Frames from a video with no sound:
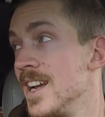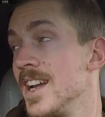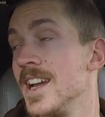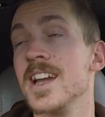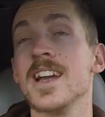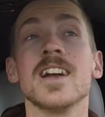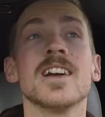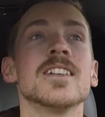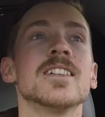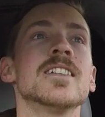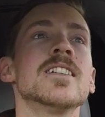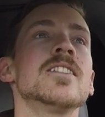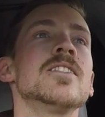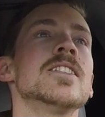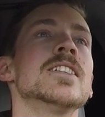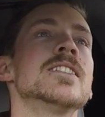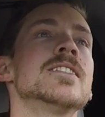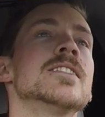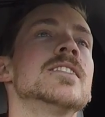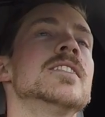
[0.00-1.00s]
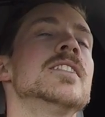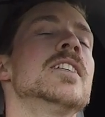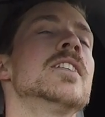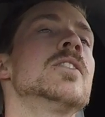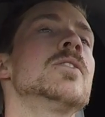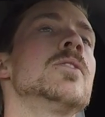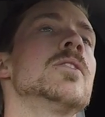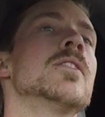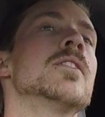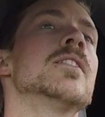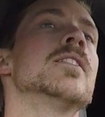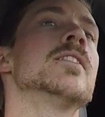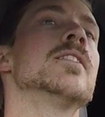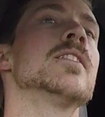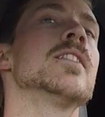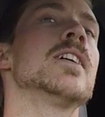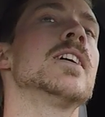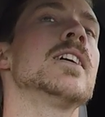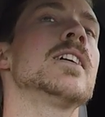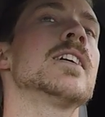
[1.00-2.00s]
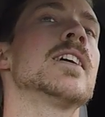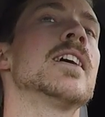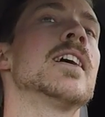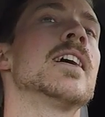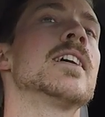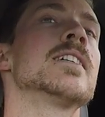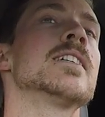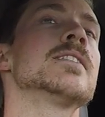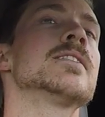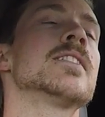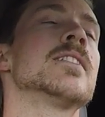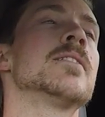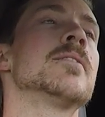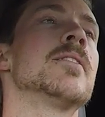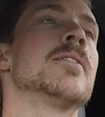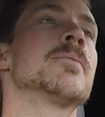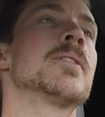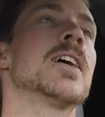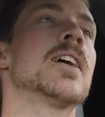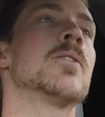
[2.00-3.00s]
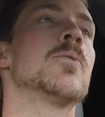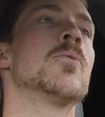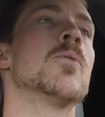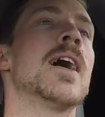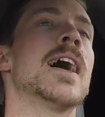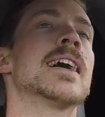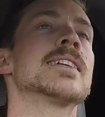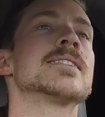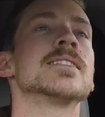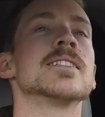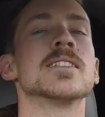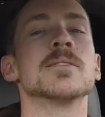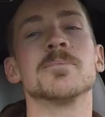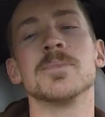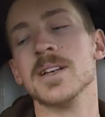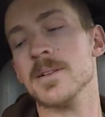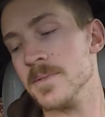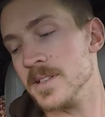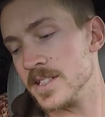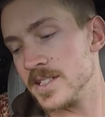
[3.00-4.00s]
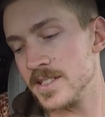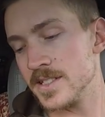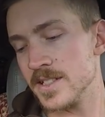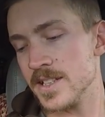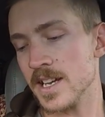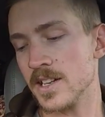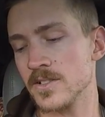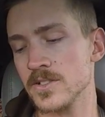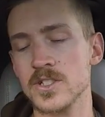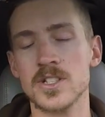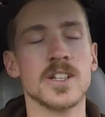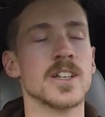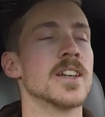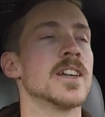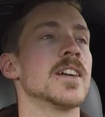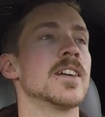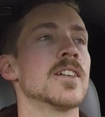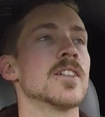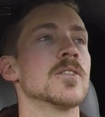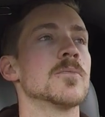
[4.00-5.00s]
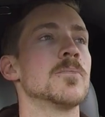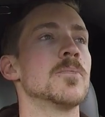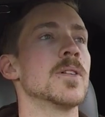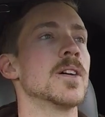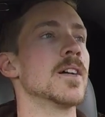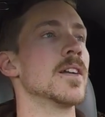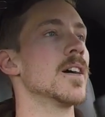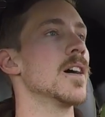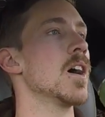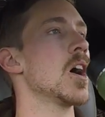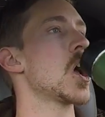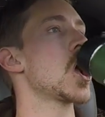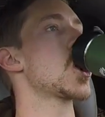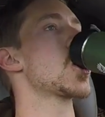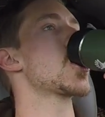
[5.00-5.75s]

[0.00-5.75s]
And, I guess I'm kind of waxing a bit nostalgic here, but,